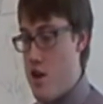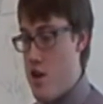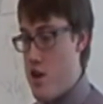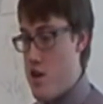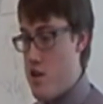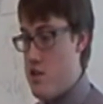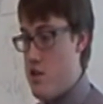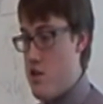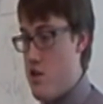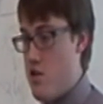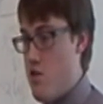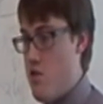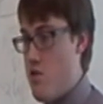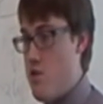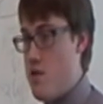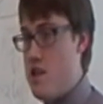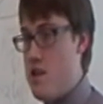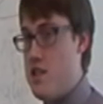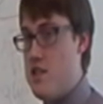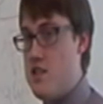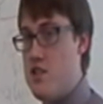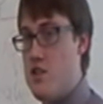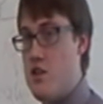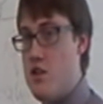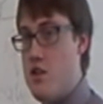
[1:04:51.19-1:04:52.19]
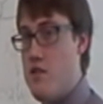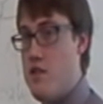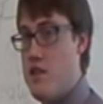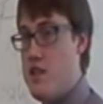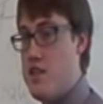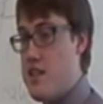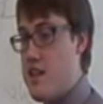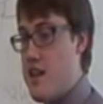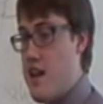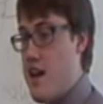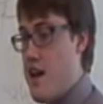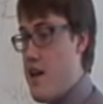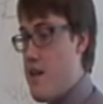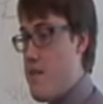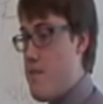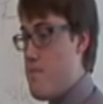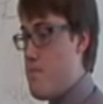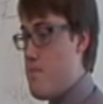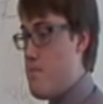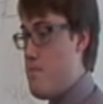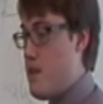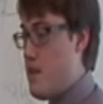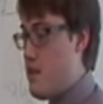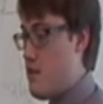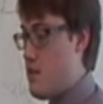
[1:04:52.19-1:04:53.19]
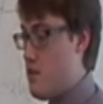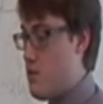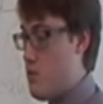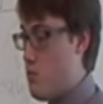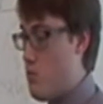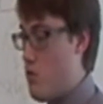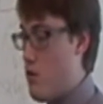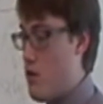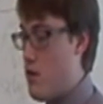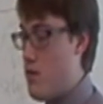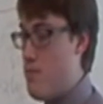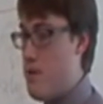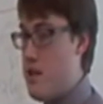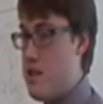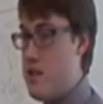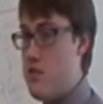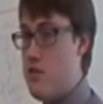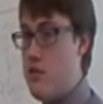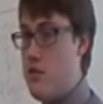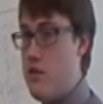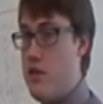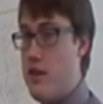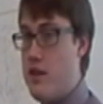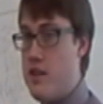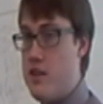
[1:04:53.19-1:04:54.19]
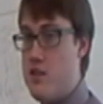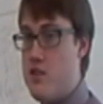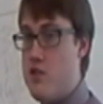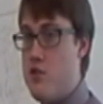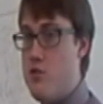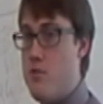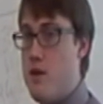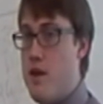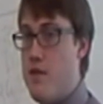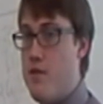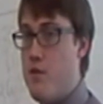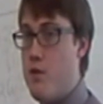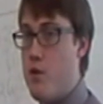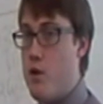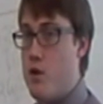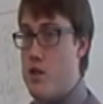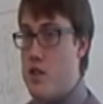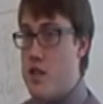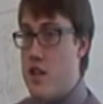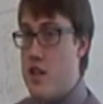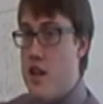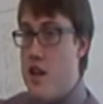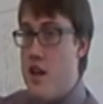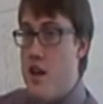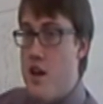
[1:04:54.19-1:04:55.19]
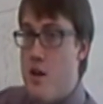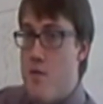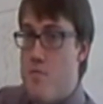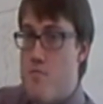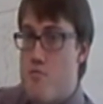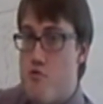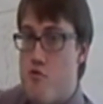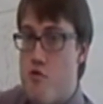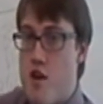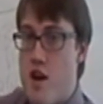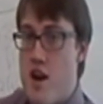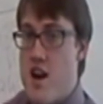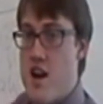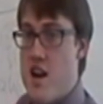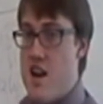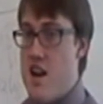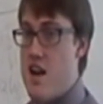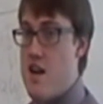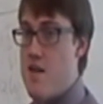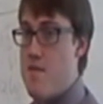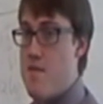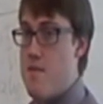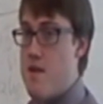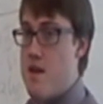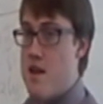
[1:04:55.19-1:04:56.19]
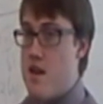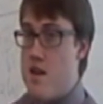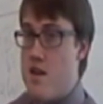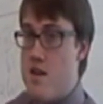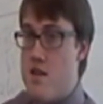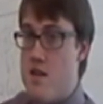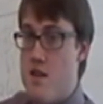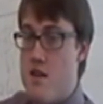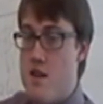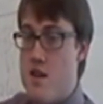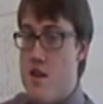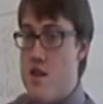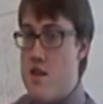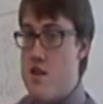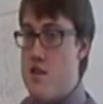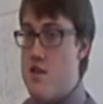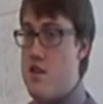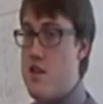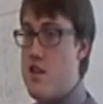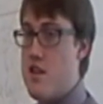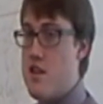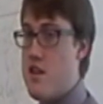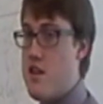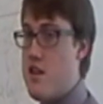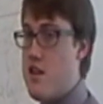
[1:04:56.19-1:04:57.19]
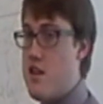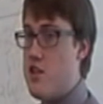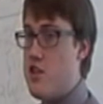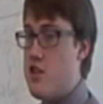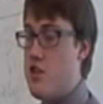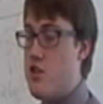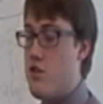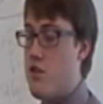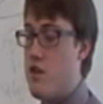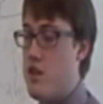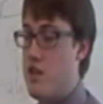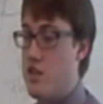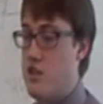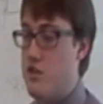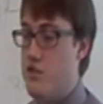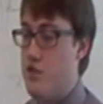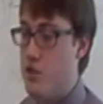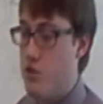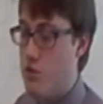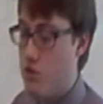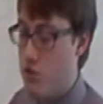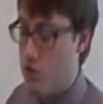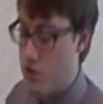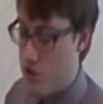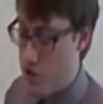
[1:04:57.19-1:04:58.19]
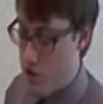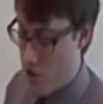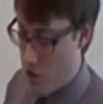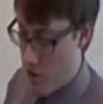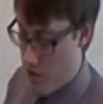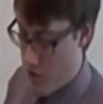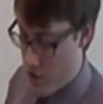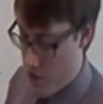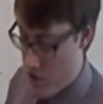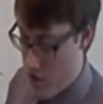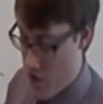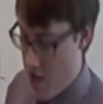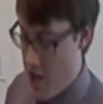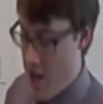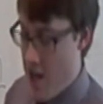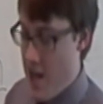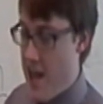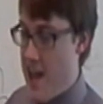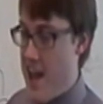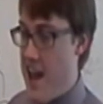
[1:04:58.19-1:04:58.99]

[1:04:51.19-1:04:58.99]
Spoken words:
So his servants got pieces of wood, basically like 2x4s, and they pried him in to the niche during his funeral service.